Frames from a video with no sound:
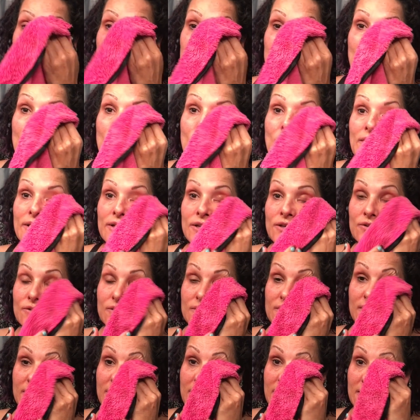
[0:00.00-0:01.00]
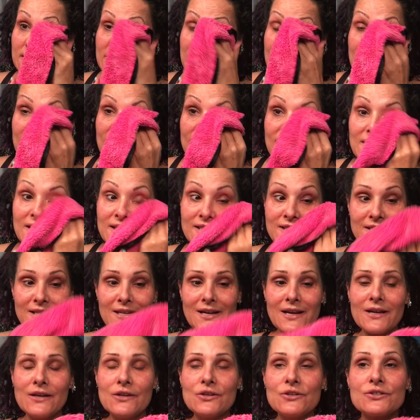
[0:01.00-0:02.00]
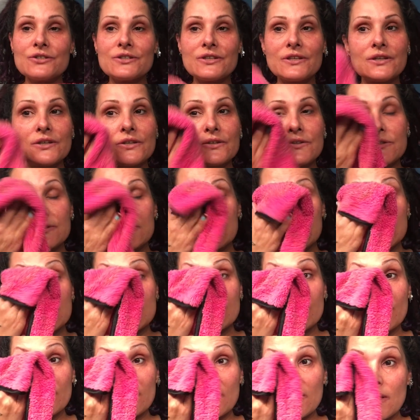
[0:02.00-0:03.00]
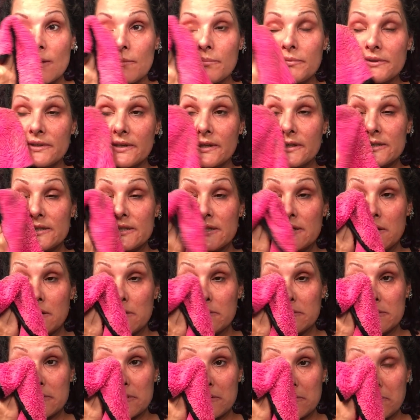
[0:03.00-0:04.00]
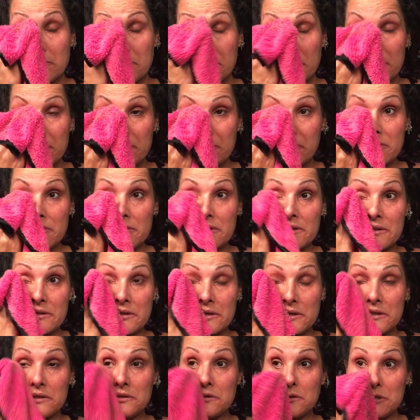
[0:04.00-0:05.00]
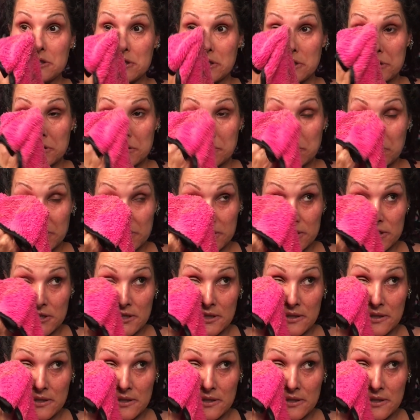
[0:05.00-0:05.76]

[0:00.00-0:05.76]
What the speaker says: So I use it in the evenings, and I usually use these for a couple days. I know some people think like you should switch